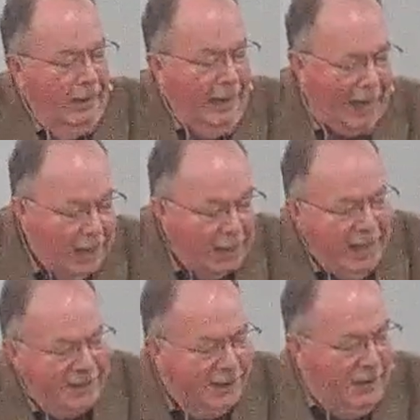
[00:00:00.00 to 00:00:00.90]
And
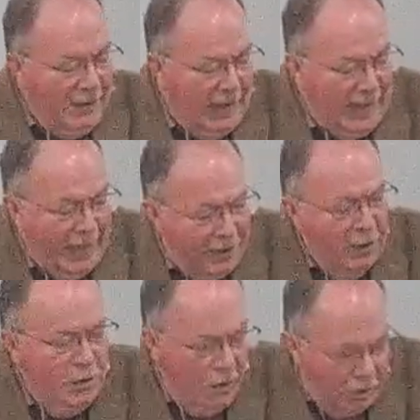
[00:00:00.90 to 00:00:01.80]
Augustine,
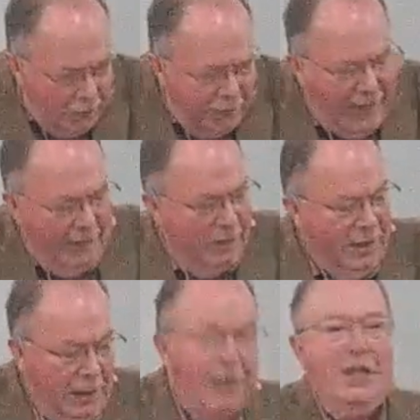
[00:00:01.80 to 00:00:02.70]
another church father,
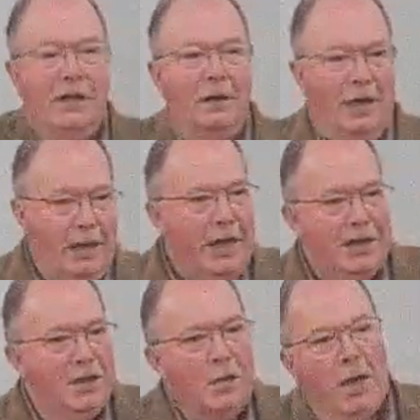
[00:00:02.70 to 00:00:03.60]
you know, he,
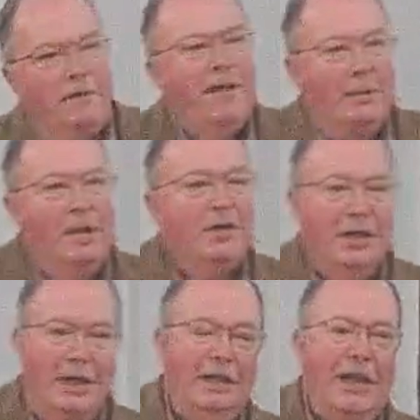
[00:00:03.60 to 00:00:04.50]
Augustine's quite famous, so
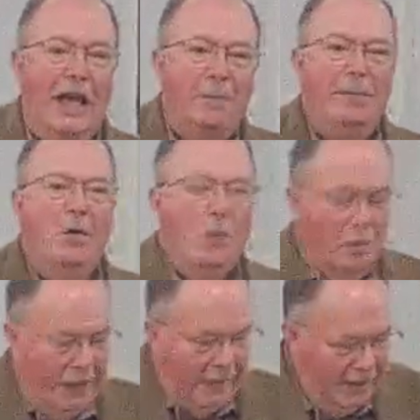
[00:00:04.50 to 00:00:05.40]
a lot of people
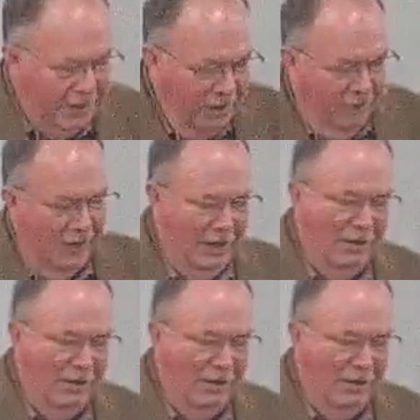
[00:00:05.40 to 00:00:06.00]
quote Augustine.